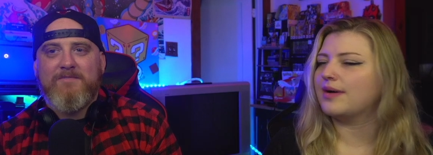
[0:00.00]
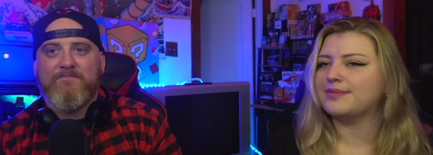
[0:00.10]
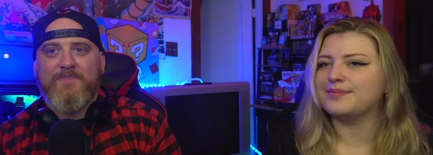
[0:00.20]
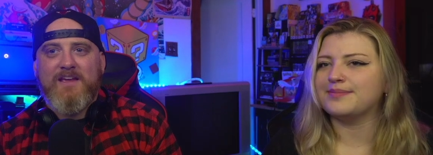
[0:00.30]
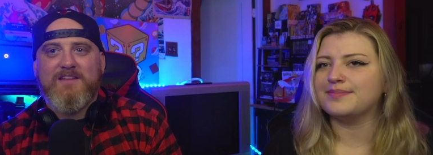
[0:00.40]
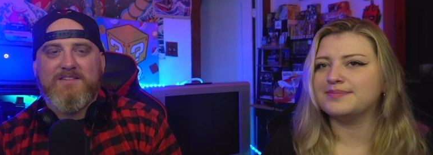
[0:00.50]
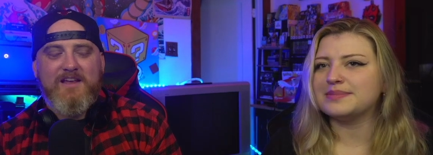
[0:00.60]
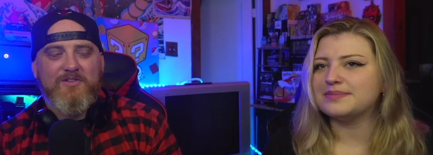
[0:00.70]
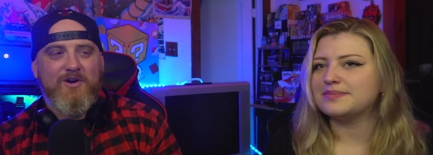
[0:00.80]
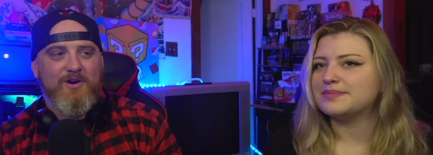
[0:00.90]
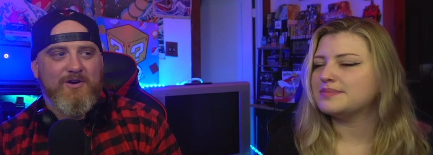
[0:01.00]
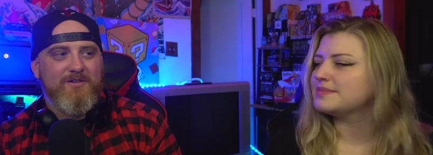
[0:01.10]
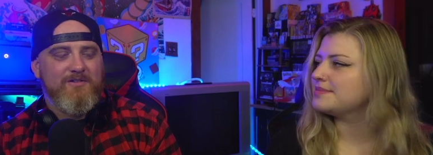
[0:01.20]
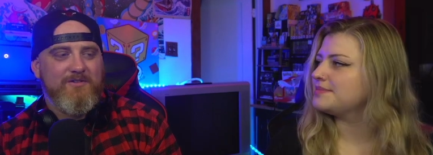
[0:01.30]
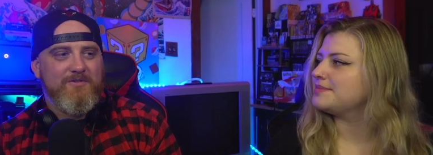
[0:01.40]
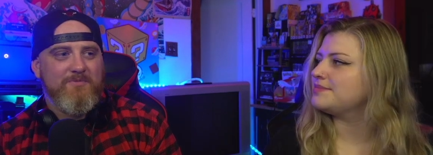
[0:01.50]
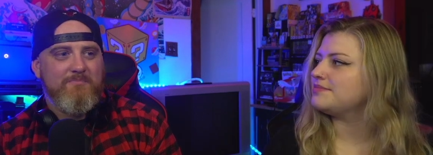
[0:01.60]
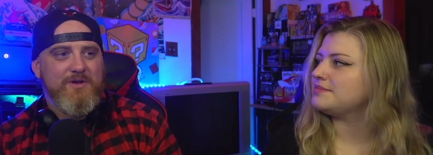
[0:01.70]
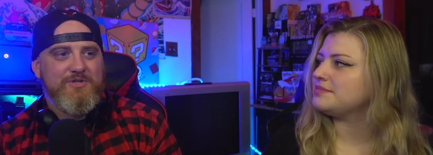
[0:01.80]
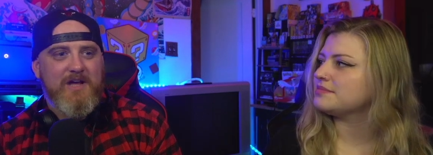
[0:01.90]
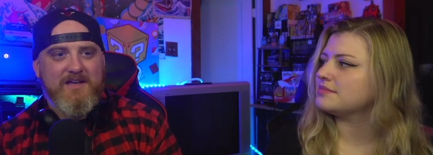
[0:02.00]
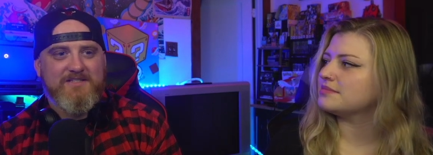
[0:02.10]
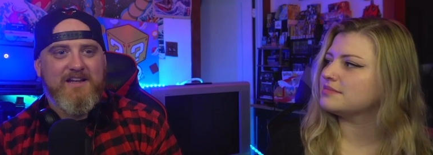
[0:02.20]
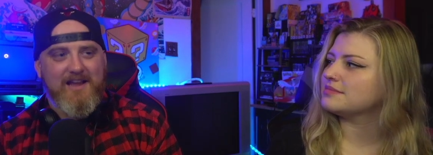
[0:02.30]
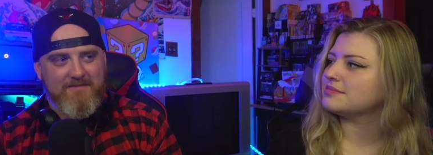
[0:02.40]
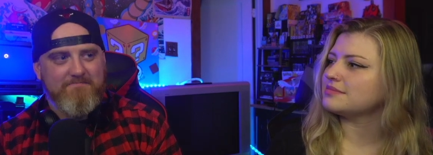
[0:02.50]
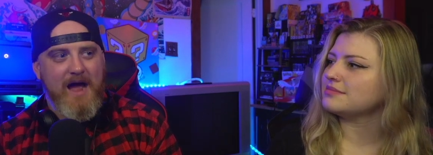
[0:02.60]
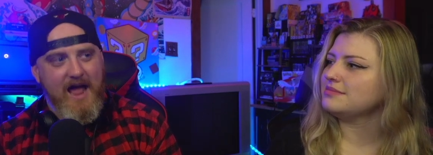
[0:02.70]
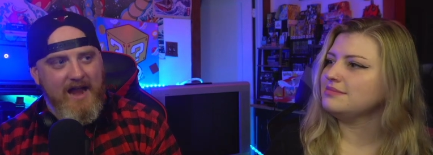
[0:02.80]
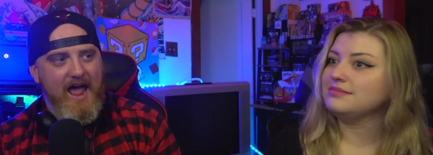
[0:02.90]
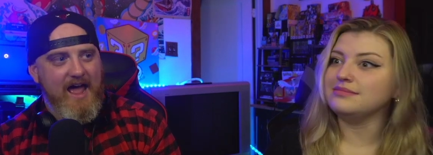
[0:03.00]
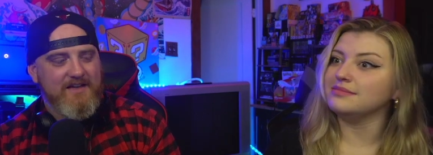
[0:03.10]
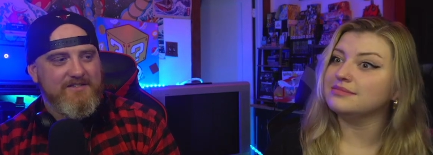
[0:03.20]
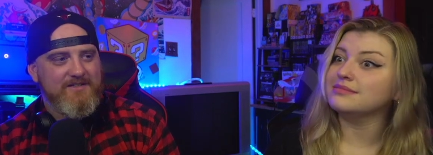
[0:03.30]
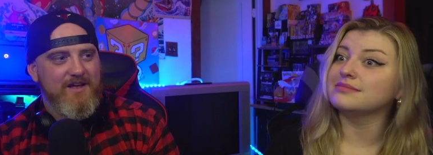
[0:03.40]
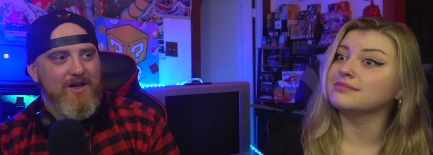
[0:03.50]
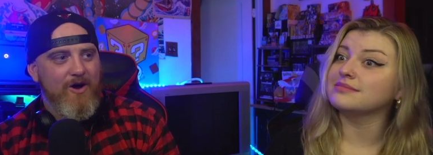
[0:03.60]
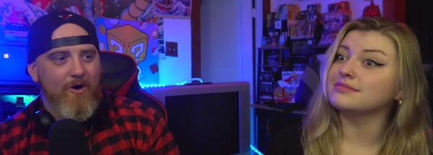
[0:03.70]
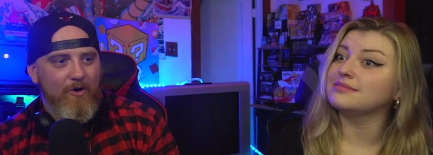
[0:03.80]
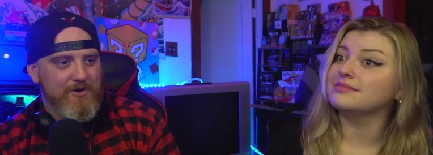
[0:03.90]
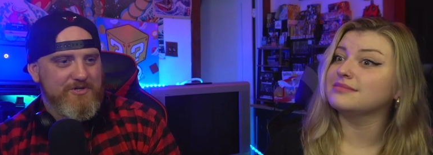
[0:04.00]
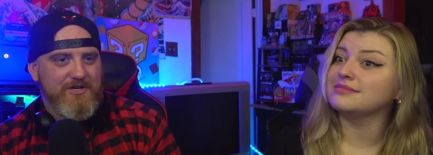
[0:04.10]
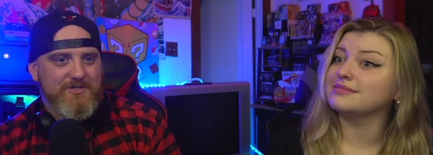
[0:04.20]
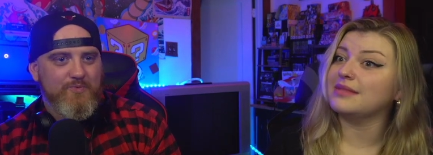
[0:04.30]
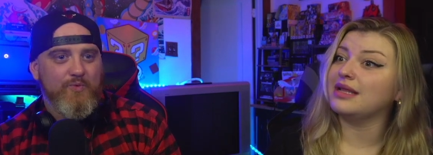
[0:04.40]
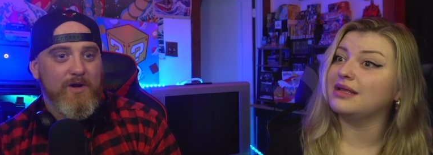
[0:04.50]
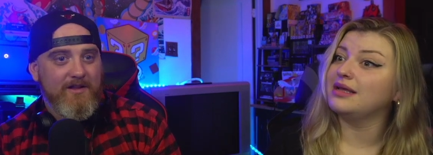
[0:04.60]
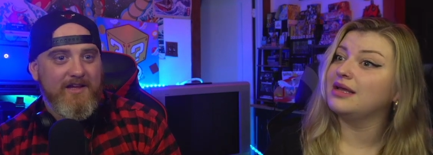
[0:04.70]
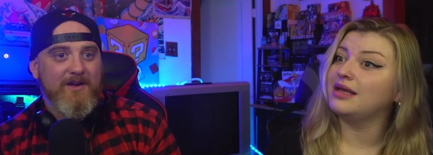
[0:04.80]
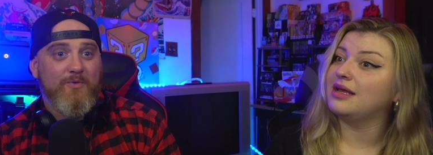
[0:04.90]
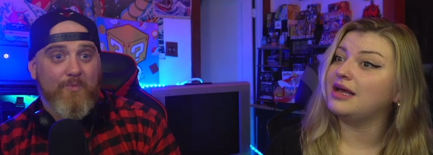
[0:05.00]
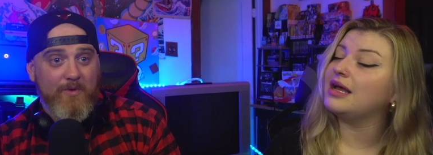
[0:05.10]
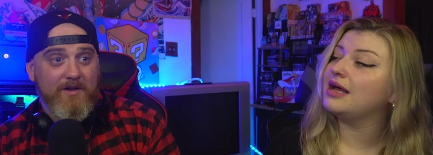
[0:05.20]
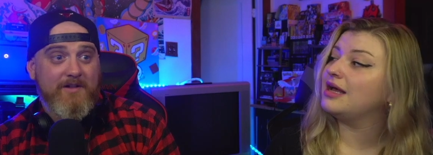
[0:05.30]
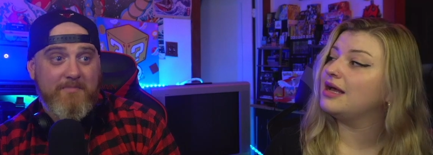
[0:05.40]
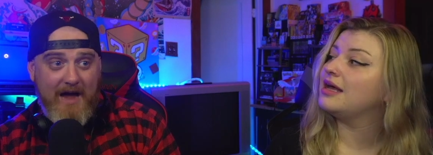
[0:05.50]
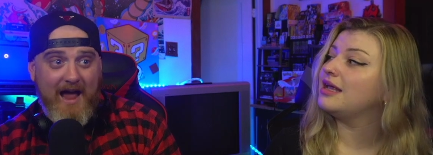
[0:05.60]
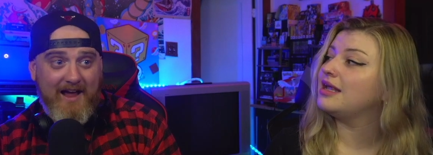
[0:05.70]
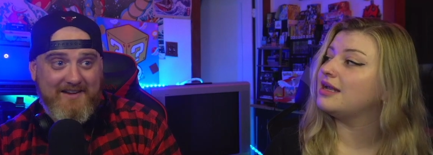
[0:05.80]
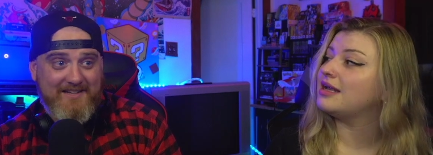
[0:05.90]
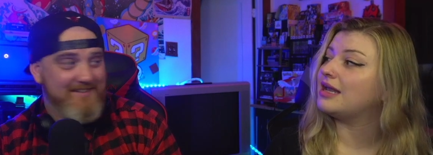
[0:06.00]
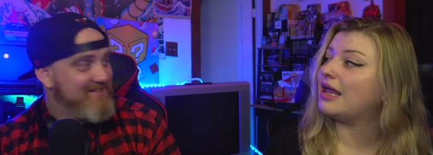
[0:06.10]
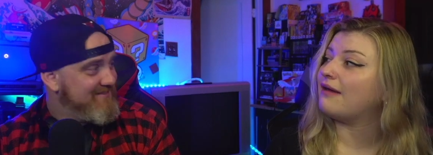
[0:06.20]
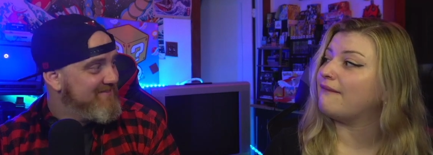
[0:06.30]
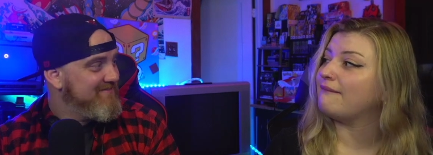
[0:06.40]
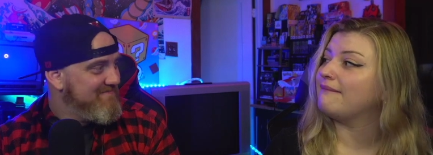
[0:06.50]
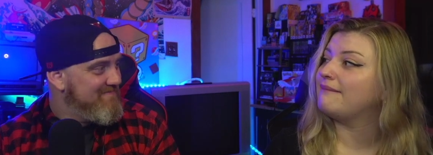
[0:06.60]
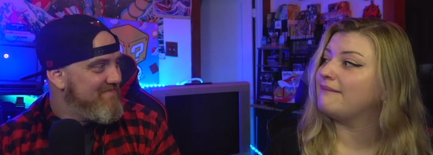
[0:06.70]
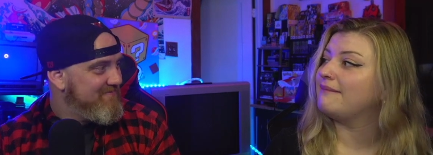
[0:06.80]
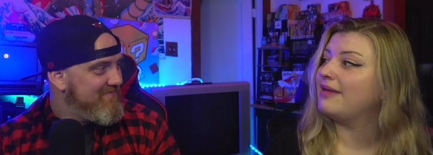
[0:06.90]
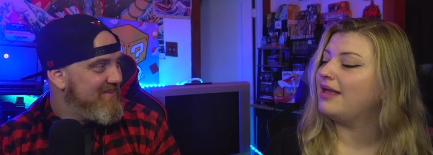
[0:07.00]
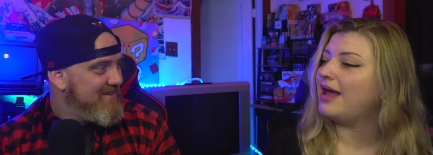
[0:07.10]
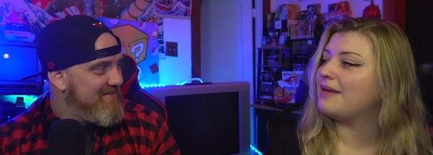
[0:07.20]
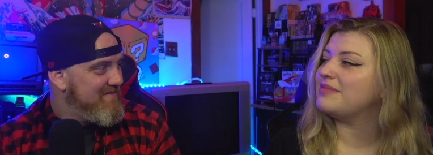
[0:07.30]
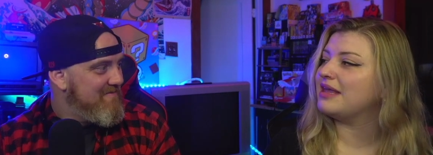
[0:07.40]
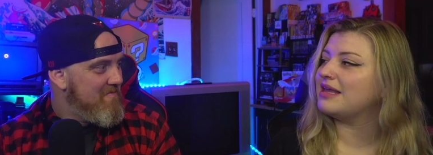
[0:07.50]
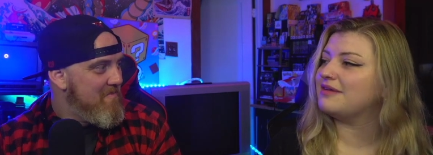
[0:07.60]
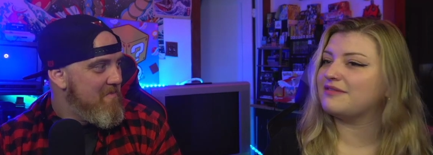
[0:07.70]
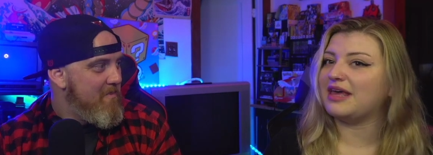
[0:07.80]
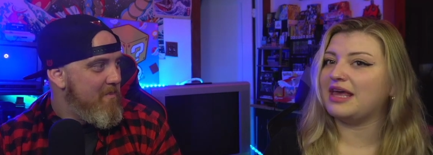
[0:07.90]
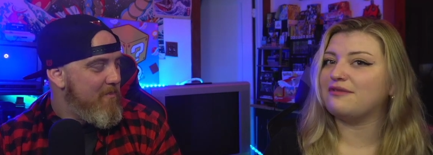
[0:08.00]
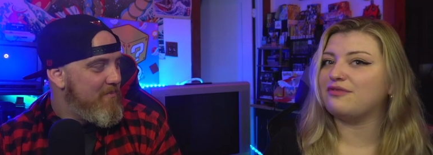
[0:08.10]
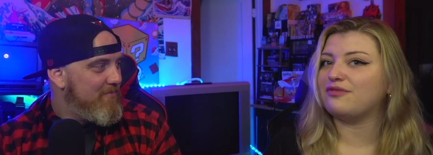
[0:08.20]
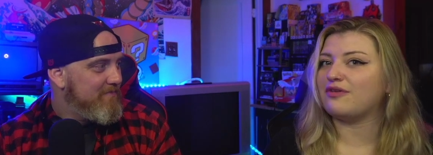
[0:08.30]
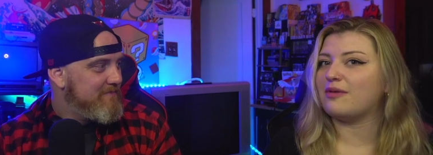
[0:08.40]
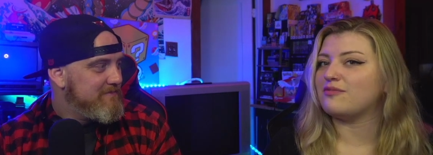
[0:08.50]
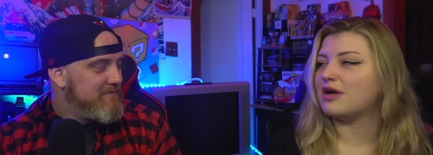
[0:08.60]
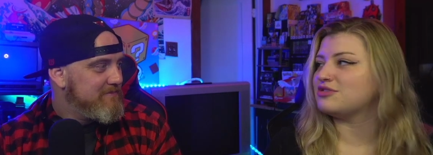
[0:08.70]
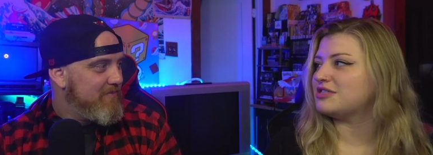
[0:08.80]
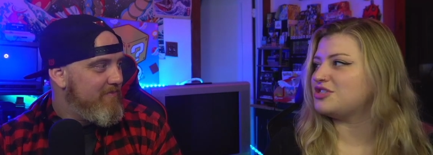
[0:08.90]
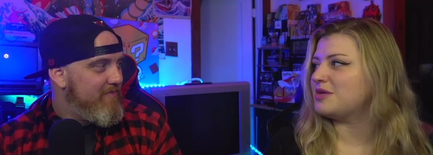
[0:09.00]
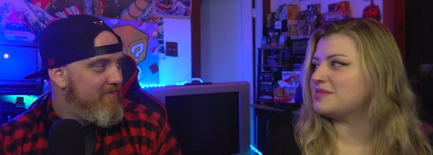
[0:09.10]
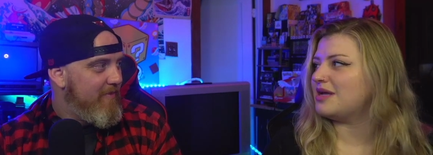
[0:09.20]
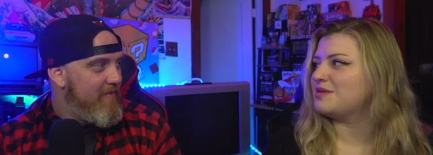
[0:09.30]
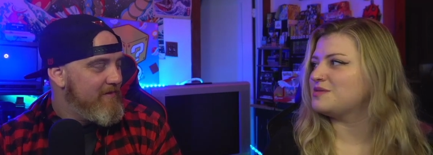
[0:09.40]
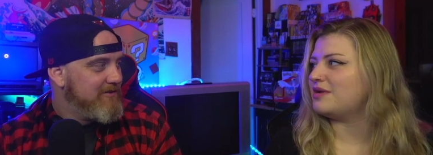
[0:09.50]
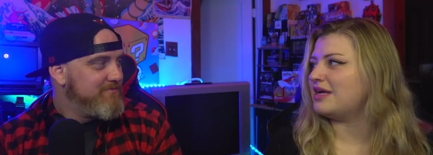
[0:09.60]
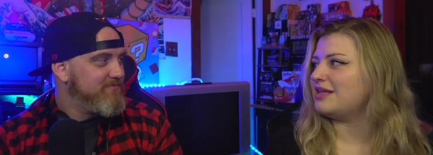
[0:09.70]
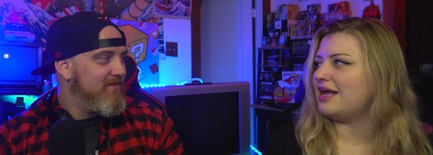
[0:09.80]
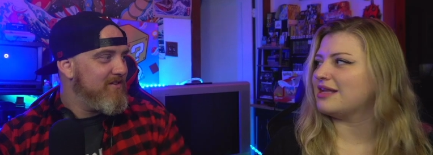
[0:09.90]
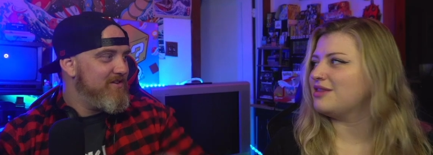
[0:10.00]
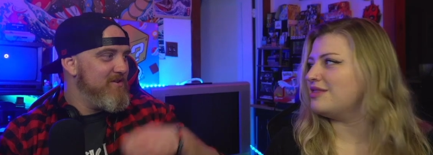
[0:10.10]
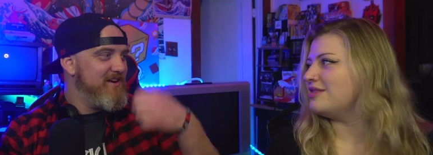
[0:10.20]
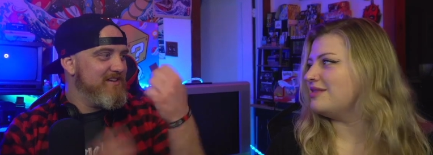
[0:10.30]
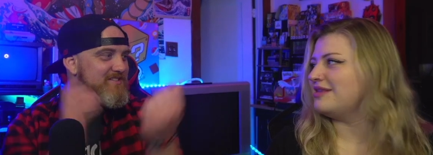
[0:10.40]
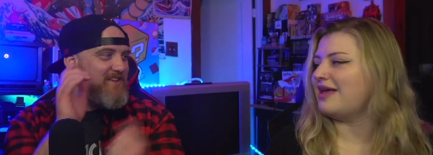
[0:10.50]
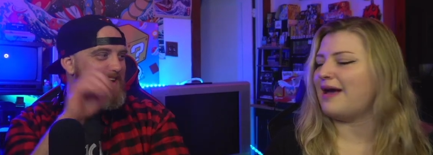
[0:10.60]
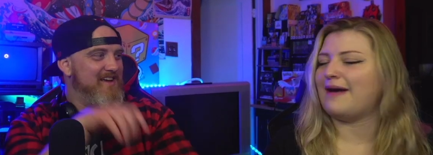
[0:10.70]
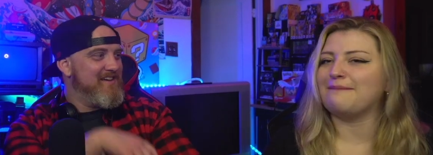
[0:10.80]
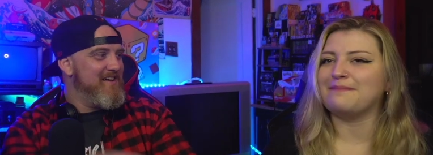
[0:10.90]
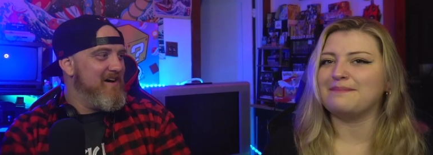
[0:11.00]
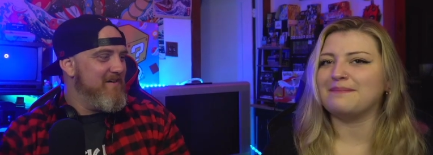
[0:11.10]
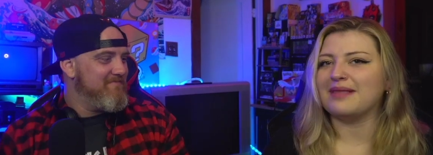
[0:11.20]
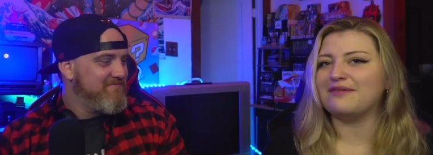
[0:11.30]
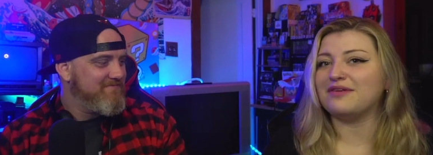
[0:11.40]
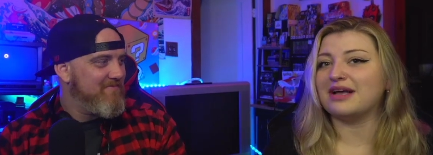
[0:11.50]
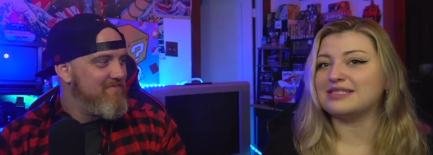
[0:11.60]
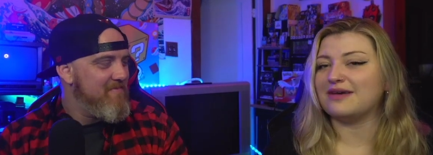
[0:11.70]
Speaker 1: it is either majestic and badass or just really really bad.
Speaker 2: No. I'm thinking of Keith from Righteous Gemstones, where he like doing his yeah. thing. Yeah. If you guys haven't